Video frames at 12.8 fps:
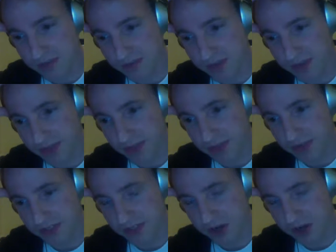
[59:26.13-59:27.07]
I think they're
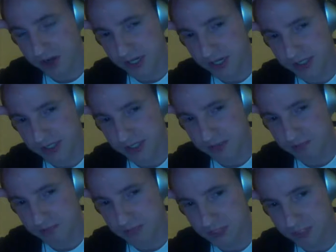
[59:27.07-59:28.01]
starting to get
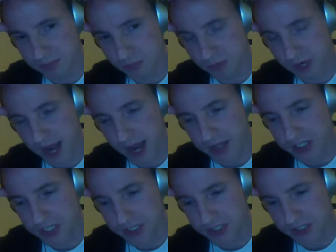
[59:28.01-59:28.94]
some
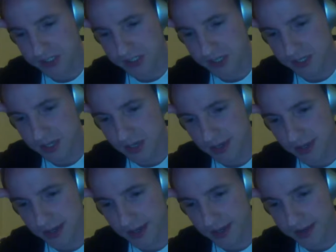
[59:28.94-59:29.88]
reactions,
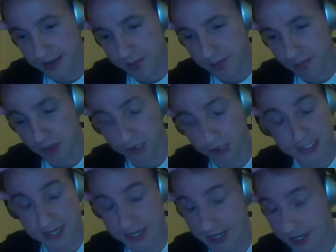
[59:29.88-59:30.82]
and I'm really
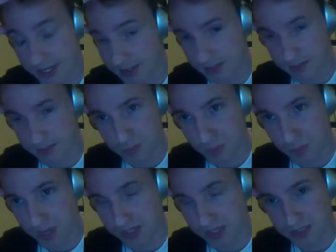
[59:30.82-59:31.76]
digging
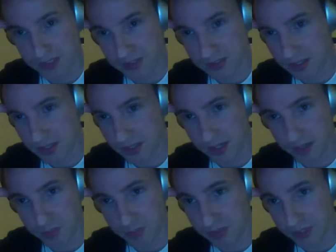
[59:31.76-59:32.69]
Peyton and
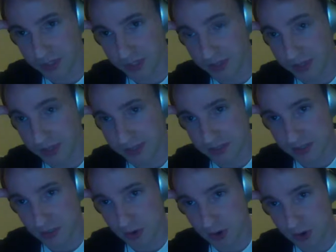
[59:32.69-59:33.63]
Billy as a
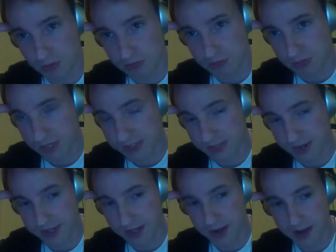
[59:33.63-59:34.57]
duo, as the
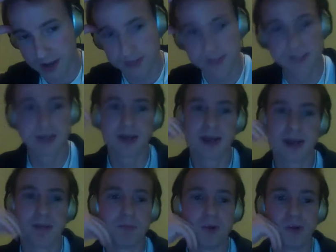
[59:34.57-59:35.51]
icons.
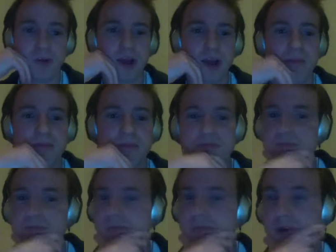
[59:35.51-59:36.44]
Yeah.
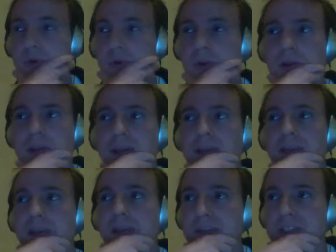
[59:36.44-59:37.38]
They're really hitting
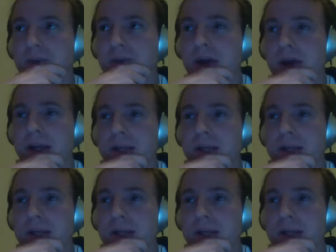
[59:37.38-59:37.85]
their stride.